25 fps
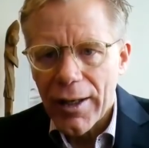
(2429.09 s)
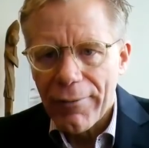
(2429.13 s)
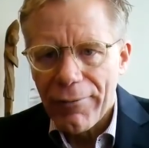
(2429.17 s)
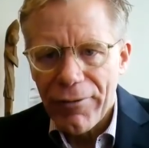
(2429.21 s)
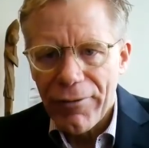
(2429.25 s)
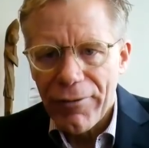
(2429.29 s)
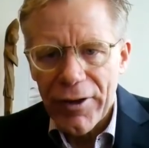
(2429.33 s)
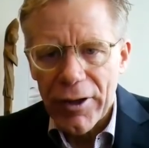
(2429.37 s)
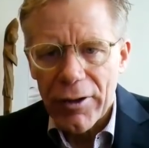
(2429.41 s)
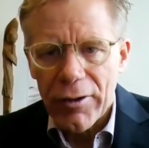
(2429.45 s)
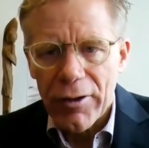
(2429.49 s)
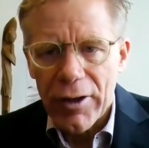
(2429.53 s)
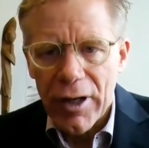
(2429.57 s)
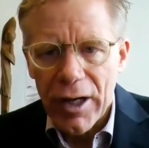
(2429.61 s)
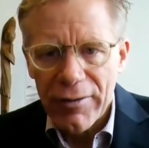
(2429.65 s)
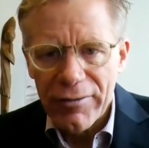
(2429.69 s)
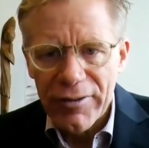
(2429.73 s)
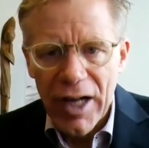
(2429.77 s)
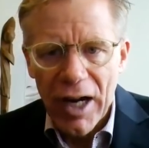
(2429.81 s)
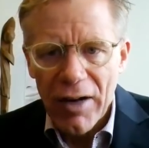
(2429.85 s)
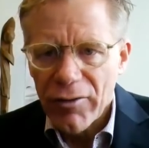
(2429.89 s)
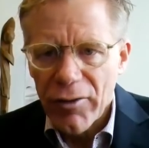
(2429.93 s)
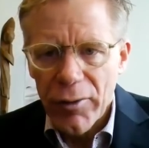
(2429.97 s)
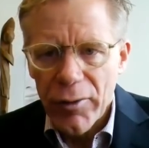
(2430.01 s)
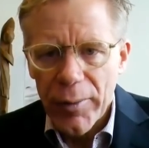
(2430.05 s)
fear of
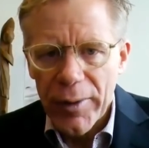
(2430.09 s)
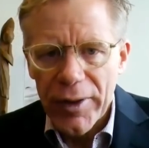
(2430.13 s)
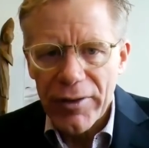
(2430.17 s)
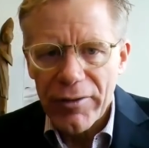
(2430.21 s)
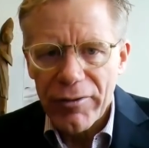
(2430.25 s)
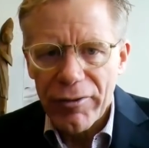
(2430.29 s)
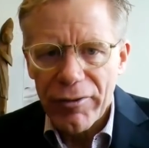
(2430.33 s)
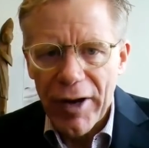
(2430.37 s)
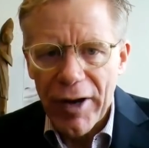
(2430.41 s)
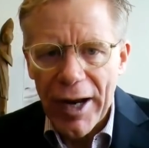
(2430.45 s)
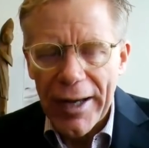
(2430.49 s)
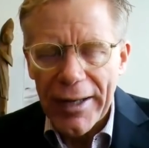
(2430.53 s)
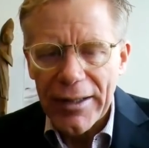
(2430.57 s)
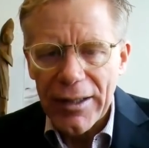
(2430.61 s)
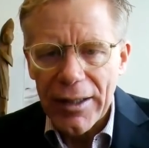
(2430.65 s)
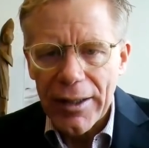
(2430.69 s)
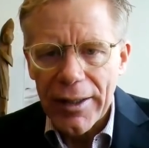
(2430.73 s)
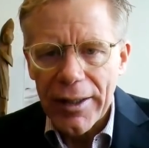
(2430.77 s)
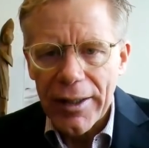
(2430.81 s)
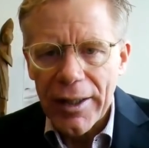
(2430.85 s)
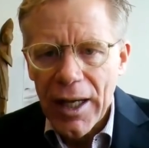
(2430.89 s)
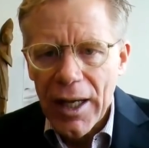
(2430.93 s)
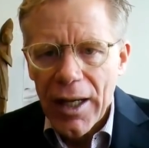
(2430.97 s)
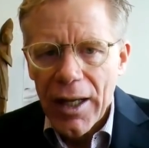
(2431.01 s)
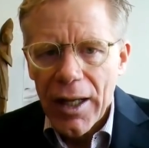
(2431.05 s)
government,
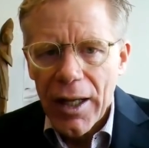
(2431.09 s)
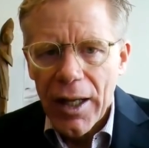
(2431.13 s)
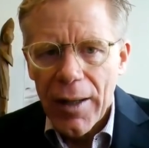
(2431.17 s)
frankly.